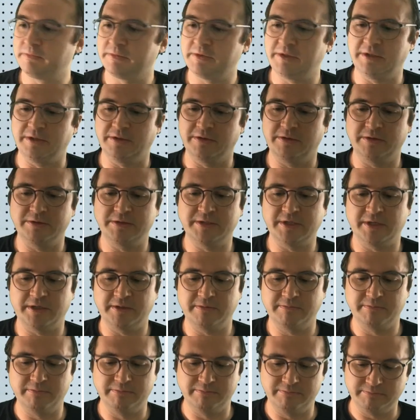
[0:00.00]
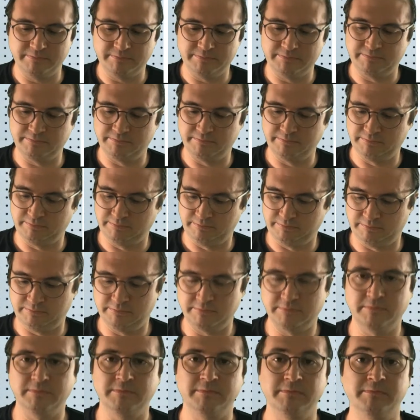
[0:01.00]
You know, there's a,
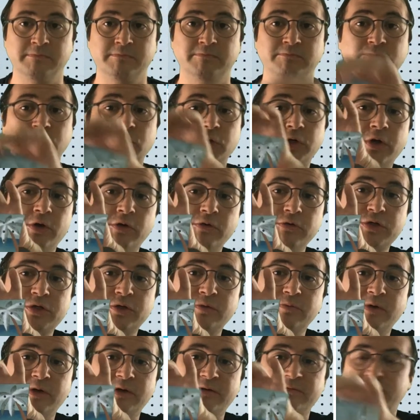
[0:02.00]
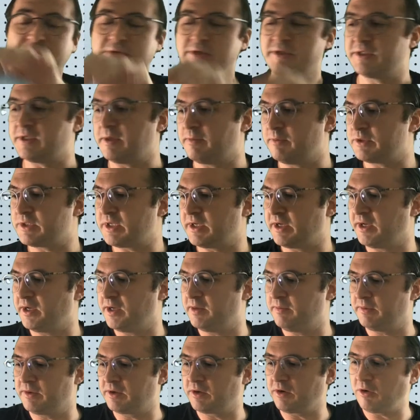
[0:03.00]
an ocean one for the
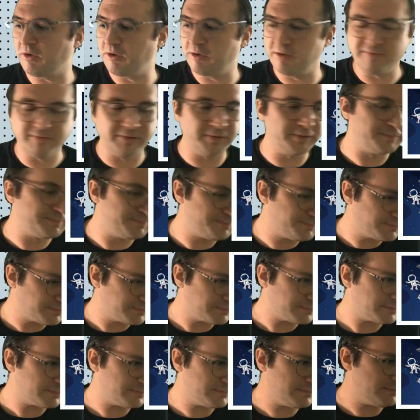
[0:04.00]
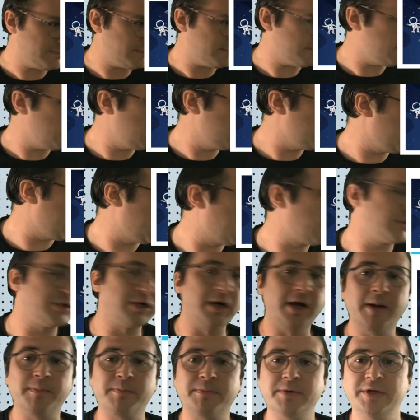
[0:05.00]
summertime, a carnival
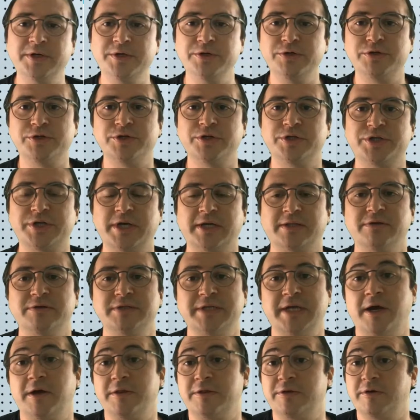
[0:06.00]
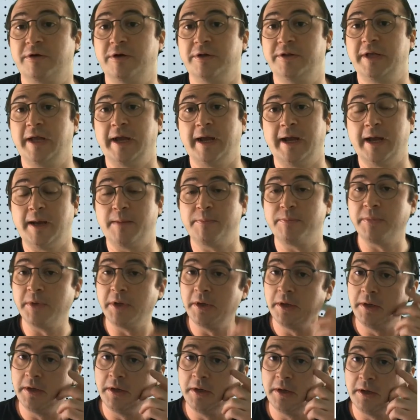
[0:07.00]
backdrop, and you should check those out. They're on the app,
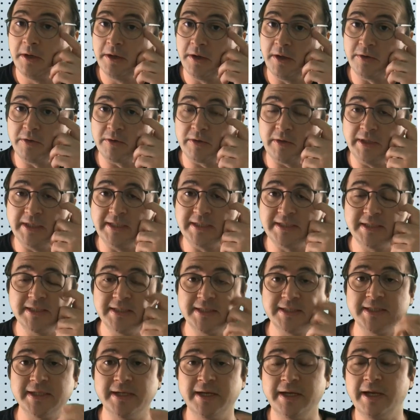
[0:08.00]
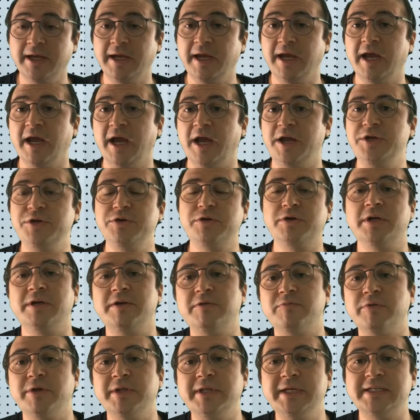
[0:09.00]
other places. And you
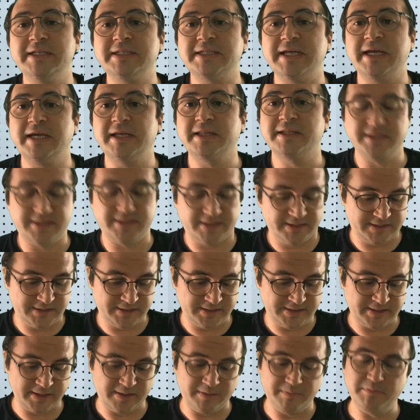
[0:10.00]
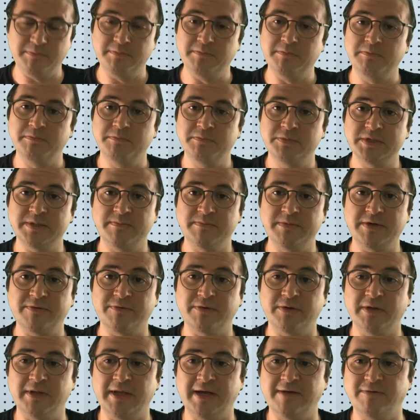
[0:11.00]
can really take this to some some
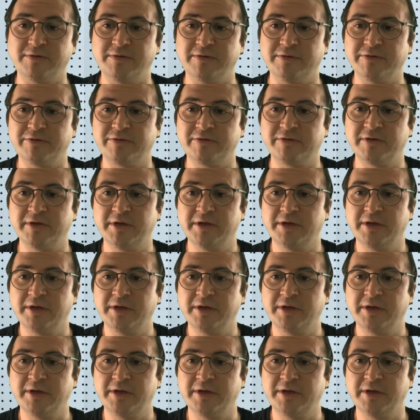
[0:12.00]
different levels.